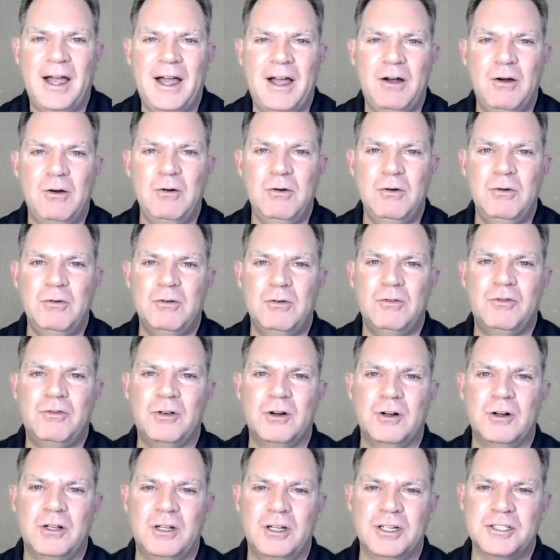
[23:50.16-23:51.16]
How,
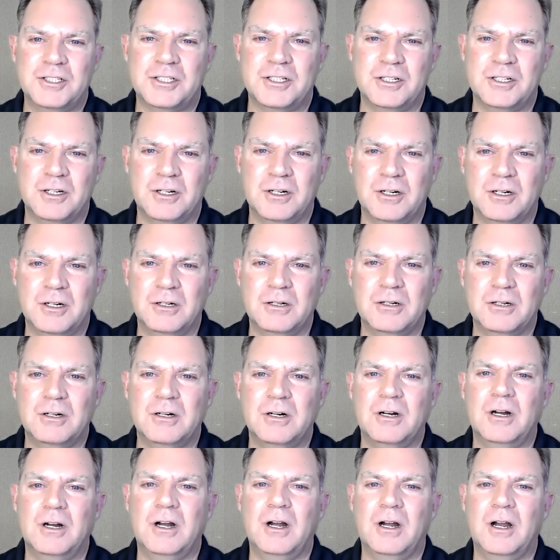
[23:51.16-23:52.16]
for a listener,
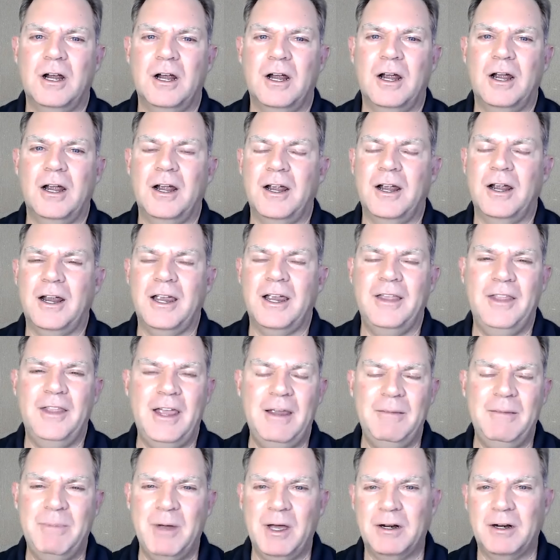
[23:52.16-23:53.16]
can
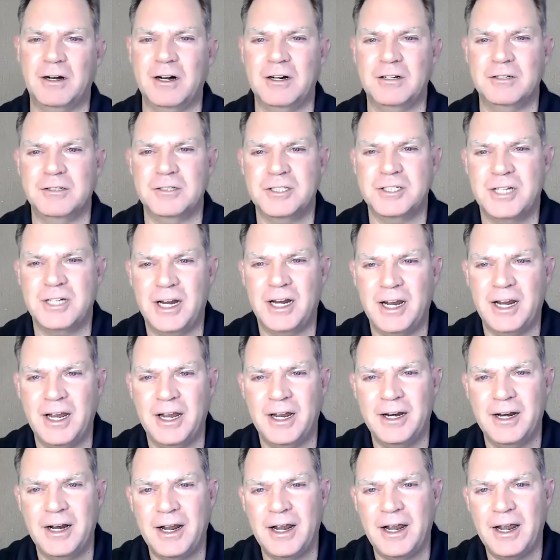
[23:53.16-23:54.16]
they better
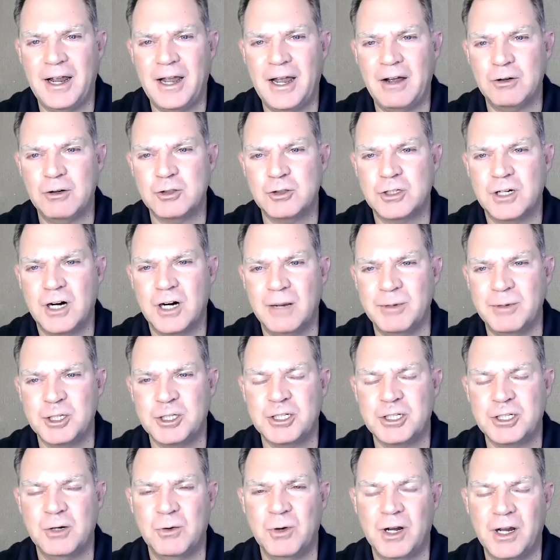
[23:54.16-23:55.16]
understand how trauma
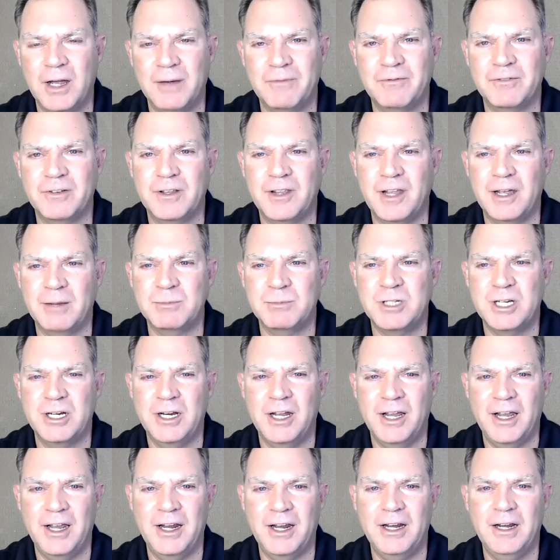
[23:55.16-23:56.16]
is showing up for them
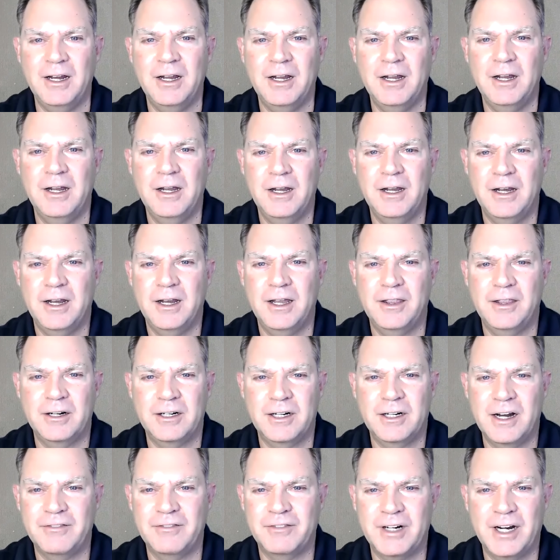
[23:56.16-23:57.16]
today in
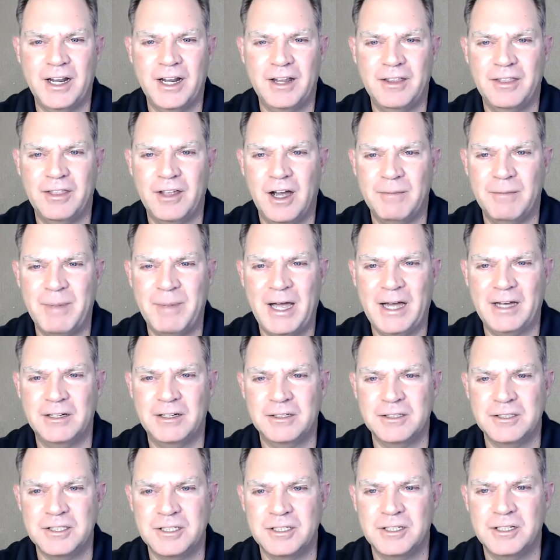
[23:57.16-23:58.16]
their everyday thought
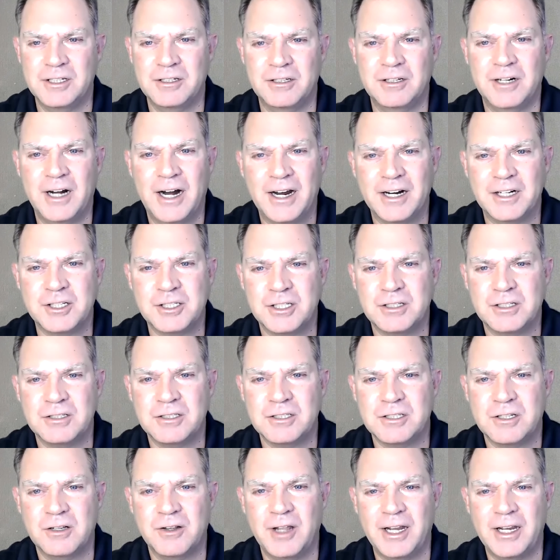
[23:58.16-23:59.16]
patterns and
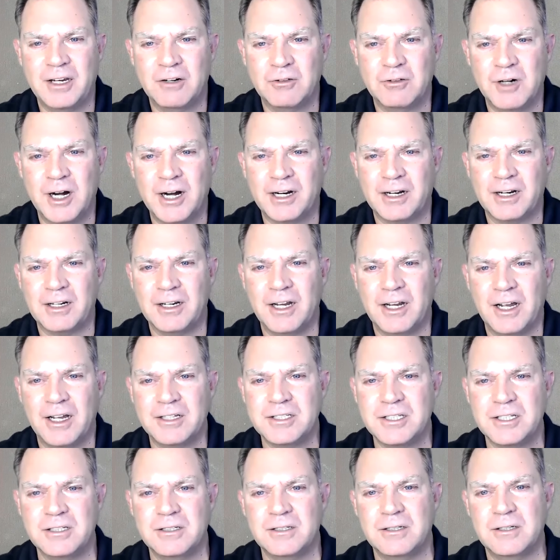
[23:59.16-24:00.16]
interactions so they can
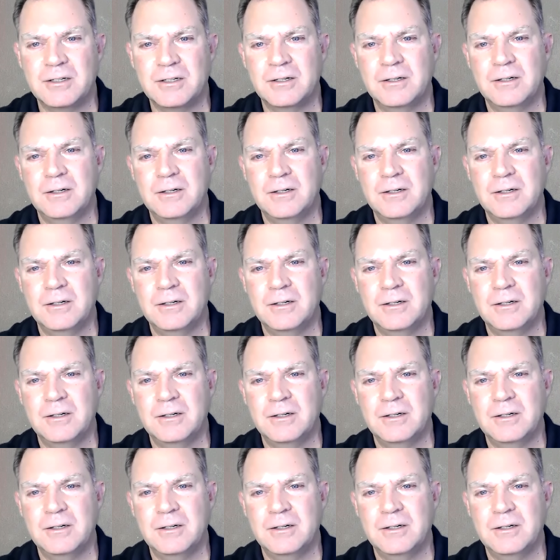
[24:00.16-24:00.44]
recognize it?